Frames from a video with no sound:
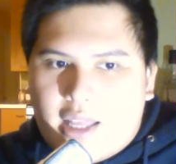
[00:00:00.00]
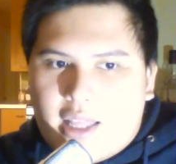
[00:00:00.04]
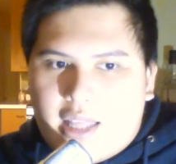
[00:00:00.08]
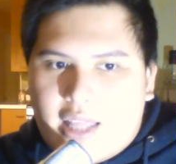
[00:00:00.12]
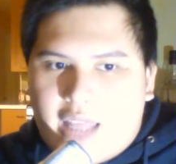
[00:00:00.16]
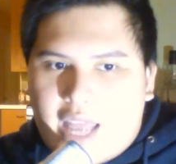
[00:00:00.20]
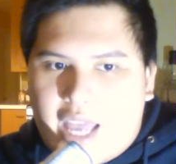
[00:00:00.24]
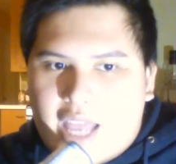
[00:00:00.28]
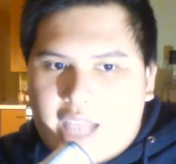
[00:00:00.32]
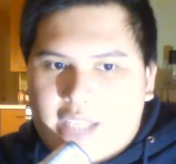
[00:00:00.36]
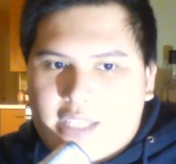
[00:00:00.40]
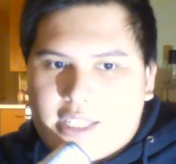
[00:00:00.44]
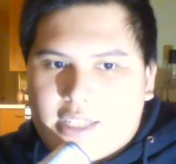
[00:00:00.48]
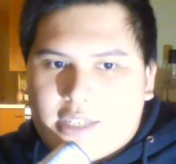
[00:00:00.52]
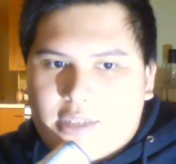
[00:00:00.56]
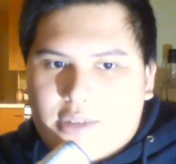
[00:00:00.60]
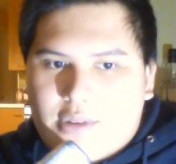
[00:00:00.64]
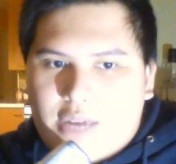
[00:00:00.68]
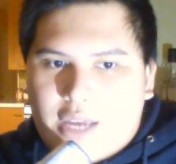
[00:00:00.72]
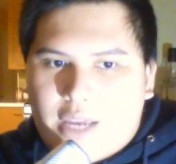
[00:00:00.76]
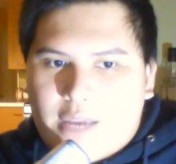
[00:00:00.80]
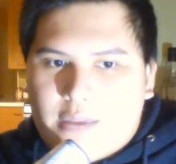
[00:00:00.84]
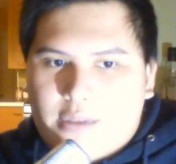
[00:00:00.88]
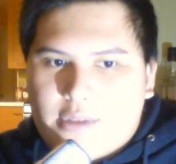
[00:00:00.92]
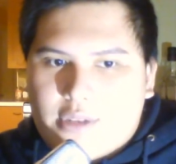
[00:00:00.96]
Lance
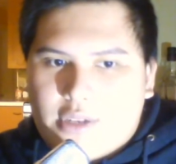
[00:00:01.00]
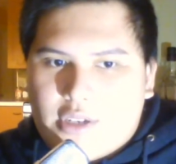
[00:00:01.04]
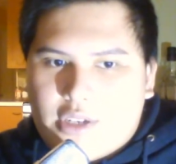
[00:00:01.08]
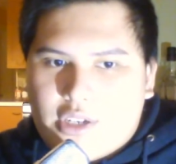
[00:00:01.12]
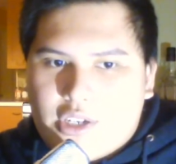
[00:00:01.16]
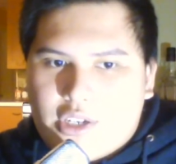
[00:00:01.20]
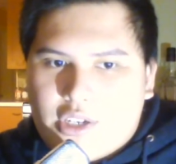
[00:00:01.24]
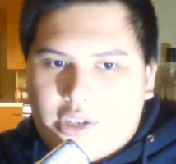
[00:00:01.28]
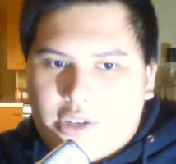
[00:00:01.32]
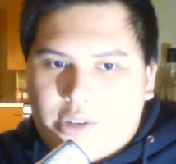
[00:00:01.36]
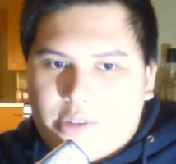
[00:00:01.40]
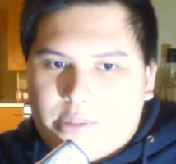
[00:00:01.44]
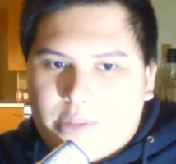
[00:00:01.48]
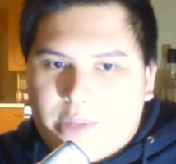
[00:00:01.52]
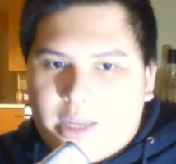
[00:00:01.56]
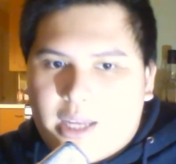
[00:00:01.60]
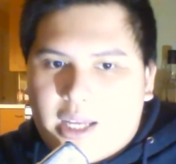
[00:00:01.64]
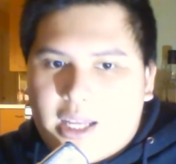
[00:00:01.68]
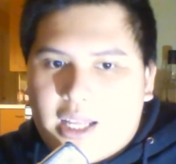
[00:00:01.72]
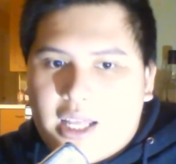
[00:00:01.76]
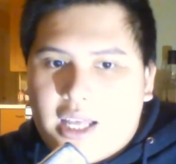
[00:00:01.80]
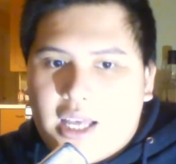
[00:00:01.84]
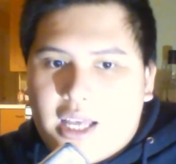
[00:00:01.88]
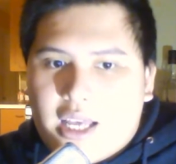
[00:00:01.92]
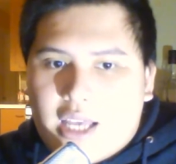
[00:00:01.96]
screams, shivers
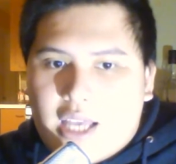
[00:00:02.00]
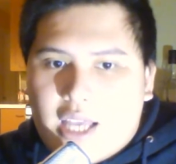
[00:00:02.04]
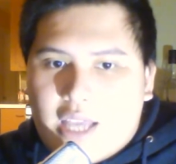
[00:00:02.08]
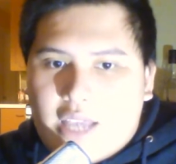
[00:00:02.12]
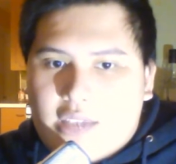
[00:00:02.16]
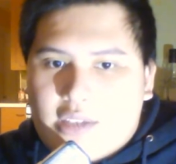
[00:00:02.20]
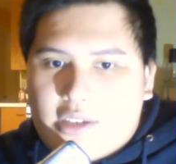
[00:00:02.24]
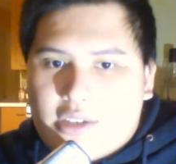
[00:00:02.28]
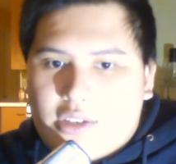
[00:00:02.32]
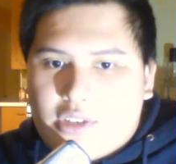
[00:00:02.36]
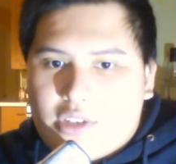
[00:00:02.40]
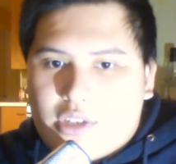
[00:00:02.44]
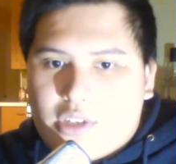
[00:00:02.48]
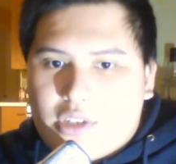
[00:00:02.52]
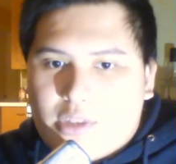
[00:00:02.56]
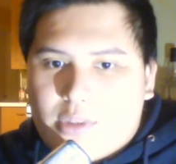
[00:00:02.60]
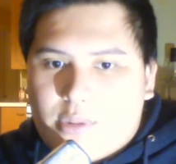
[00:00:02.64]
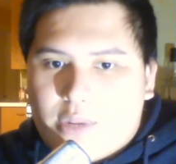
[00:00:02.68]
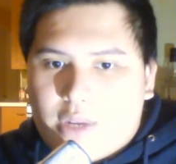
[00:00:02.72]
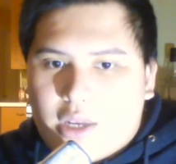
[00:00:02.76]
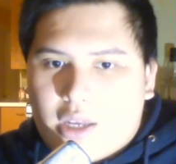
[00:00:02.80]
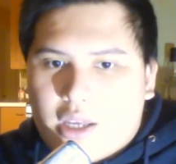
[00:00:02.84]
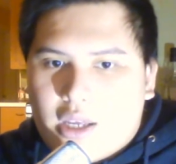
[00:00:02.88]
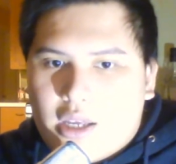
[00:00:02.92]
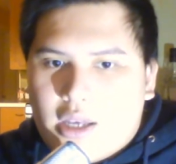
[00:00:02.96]
blood, Keith's own chest
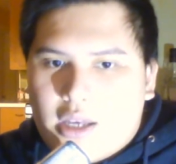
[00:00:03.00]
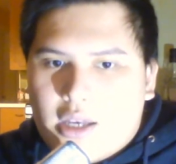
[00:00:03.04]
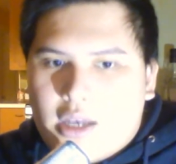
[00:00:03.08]
burning.